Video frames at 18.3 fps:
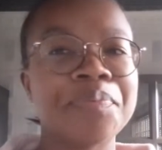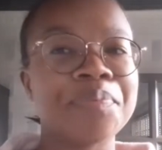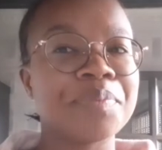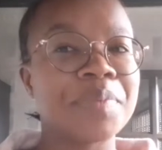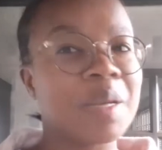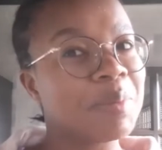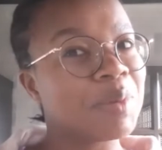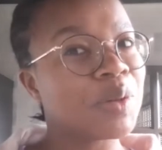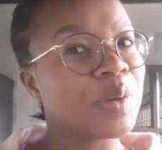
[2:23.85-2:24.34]

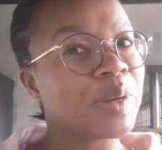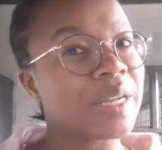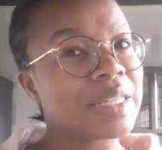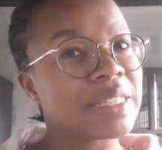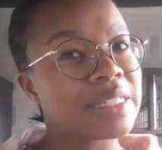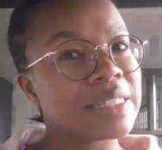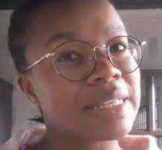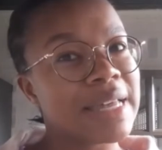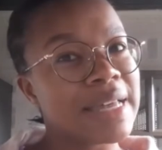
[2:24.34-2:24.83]
let me go and
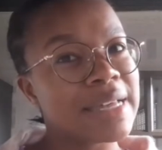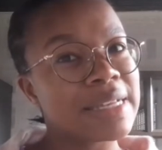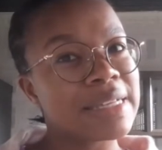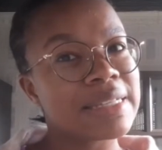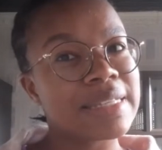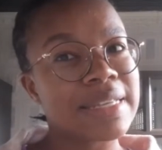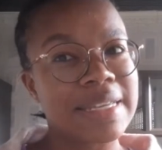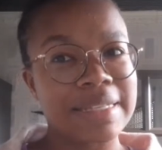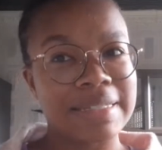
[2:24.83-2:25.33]
exercise
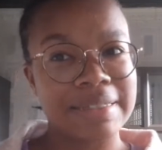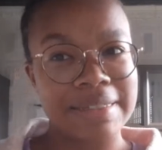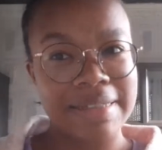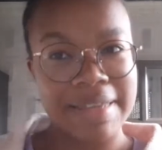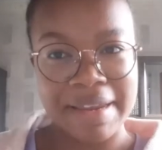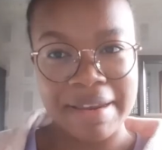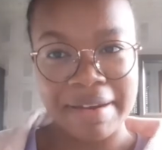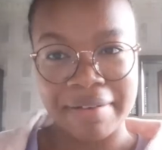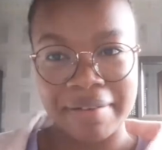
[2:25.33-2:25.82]
and
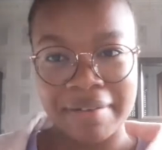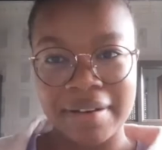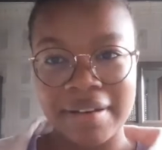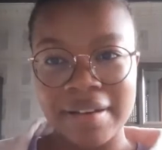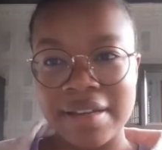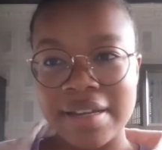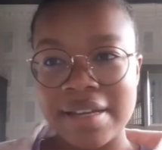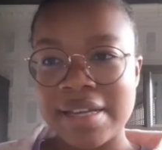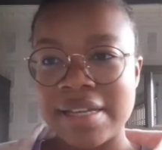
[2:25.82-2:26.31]
then
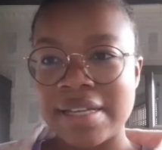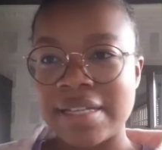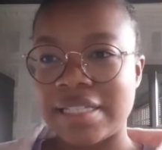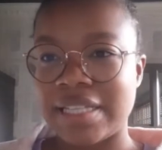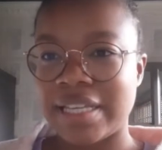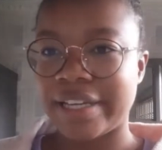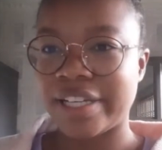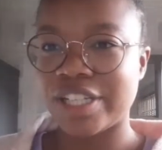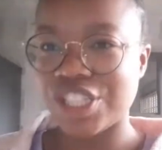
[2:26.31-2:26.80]

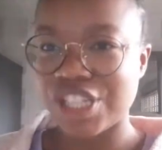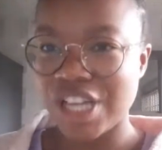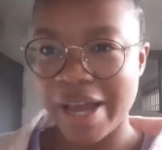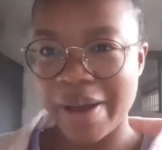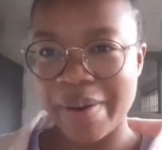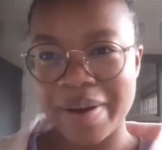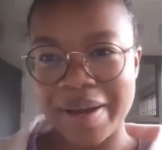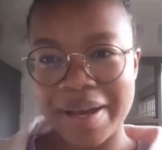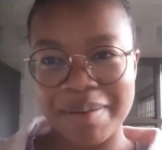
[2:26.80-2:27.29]
take a
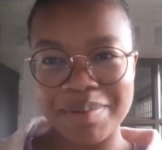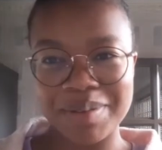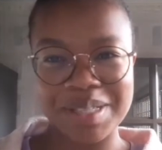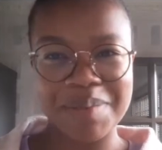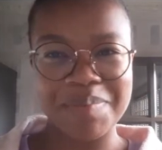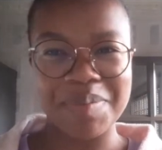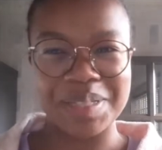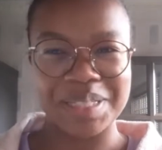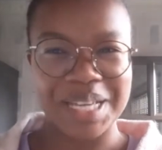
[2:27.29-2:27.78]
shower.
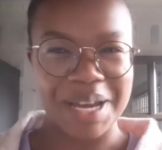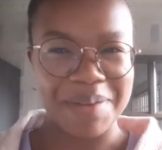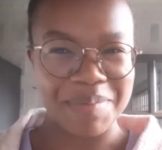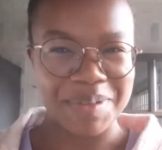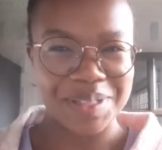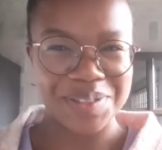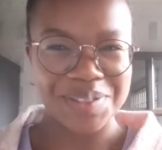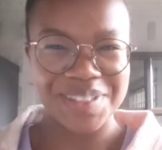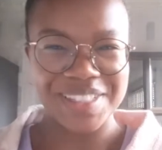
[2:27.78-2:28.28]
Victor's coming
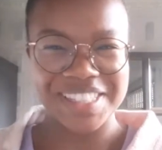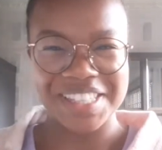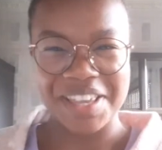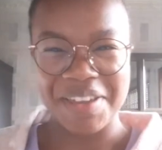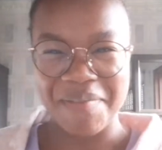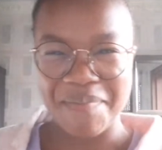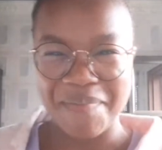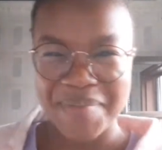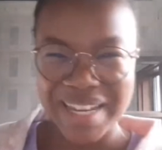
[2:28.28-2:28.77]
to see
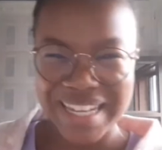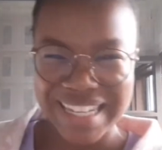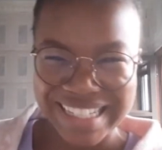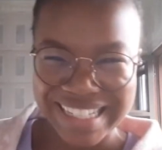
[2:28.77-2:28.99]
me.